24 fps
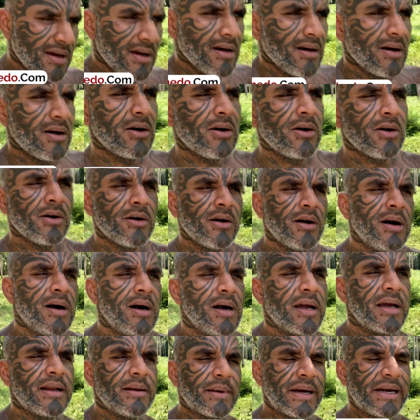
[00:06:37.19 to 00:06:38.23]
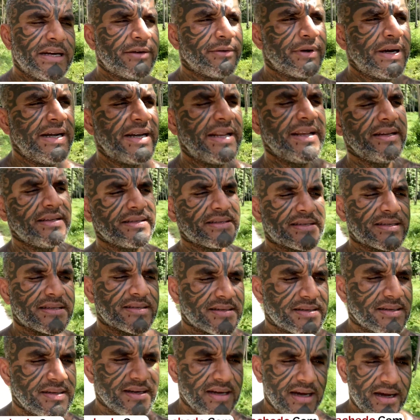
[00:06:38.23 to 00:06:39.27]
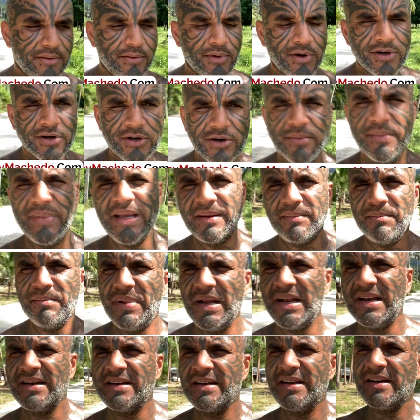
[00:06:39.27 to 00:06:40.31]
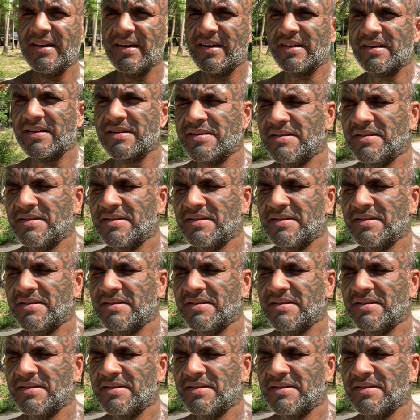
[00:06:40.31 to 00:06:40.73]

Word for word: Oh, in my twenties, I wanted to be a billionaire.